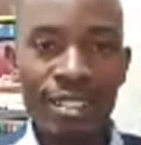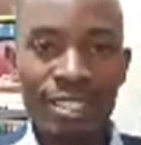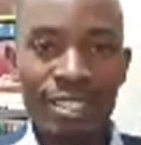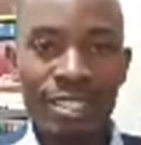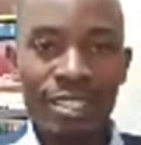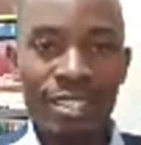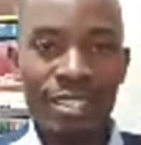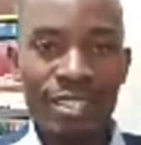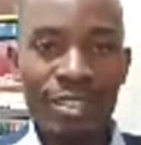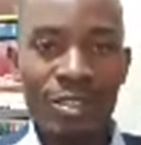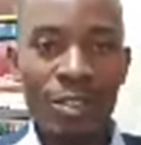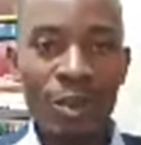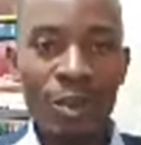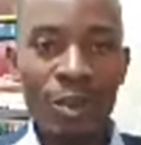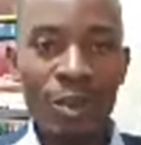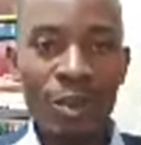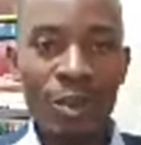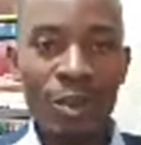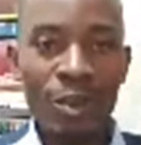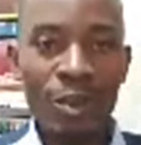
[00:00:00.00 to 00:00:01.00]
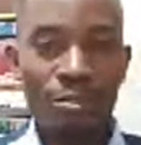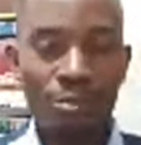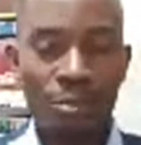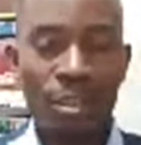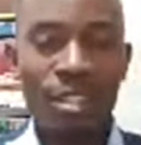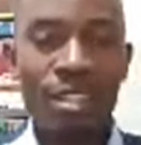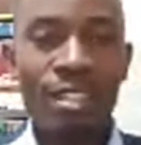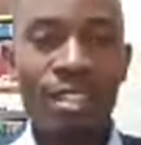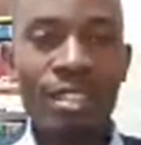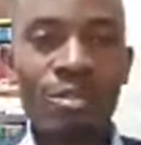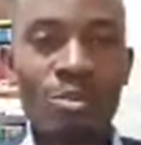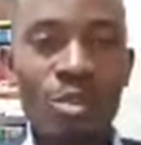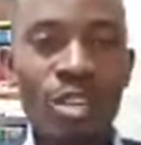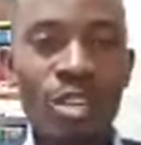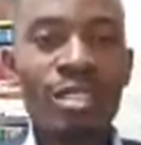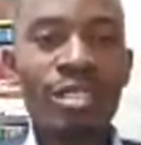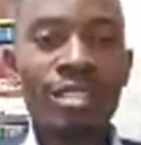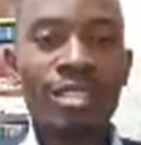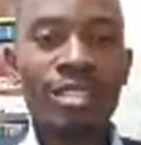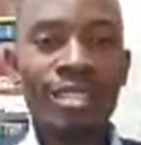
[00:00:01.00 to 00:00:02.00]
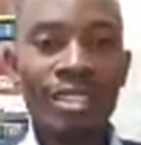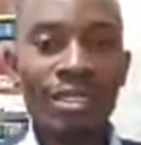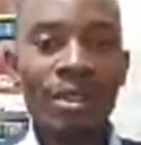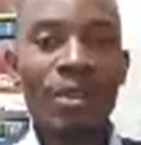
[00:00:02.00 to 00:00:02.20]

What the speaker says: So it's very interesting.